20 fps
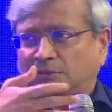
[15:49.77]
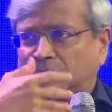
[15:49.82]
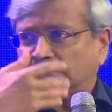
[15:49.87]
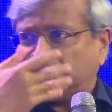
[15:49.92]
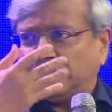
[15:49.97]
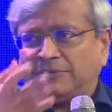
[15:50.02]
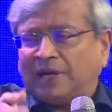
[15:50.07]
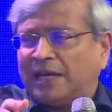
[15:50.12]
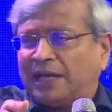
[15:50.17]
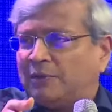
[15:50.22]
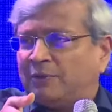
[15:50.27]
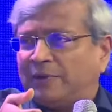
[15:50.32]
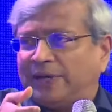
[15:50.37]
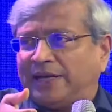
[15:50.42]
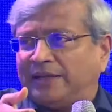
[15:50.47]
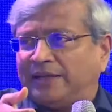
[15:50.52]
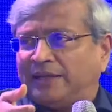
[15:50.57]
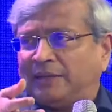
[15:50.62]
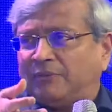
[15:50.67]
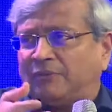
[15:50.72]

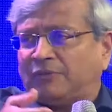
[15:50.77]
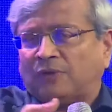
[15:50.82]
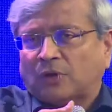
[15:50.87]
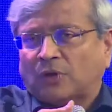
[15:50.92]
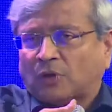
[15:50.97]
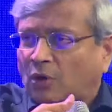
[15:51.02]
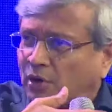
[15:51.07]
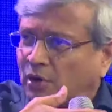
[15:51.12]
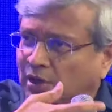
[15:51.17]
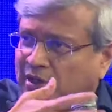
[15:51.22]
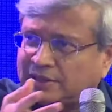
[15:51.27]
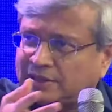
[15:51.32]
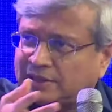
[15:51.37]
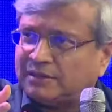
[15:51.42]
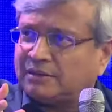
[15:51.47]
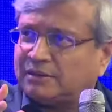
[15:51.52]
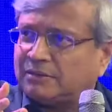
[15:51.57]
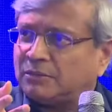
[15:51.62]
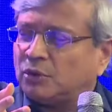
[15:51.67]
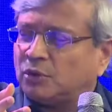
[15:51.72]
evaluate them for all
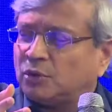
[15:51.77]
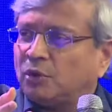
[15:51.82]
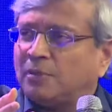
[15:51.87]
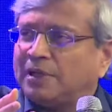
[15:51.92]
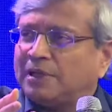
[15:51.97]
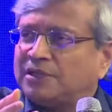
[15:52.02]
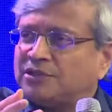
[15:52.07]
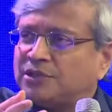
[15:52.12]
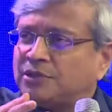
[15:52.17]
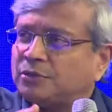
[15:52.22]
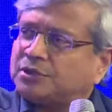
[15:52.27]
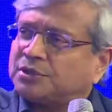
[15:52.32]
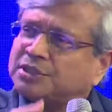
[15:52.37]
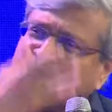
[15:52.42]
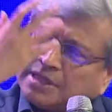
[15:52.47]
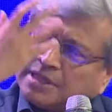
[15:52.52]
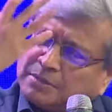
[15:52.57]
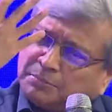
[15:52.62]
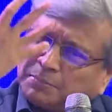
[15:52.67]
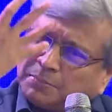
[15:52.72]
global institutions
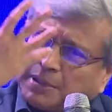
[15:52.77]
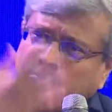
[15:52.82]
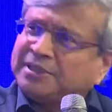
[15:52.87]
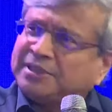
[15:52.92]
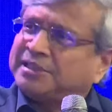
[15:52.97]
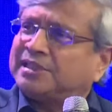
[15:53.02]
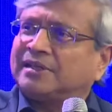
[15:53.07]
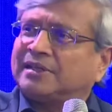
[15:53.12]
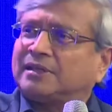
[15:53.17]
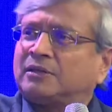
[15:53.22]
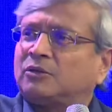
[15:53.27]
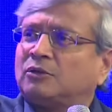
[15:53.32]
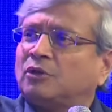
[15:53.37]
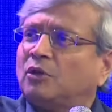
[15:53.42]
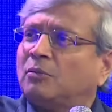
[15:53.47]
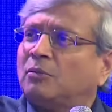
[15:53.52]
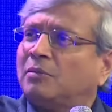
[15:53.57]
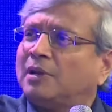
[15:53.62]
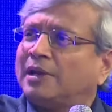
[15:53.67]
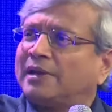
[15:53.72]
and publish a
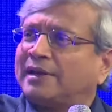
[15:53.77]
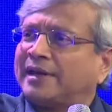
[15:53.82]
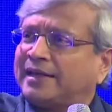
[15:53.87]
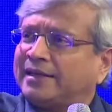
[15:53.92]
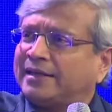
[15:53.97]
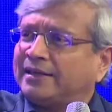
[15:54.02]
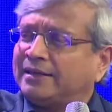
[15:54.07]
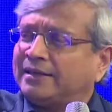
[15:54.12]
global ranking.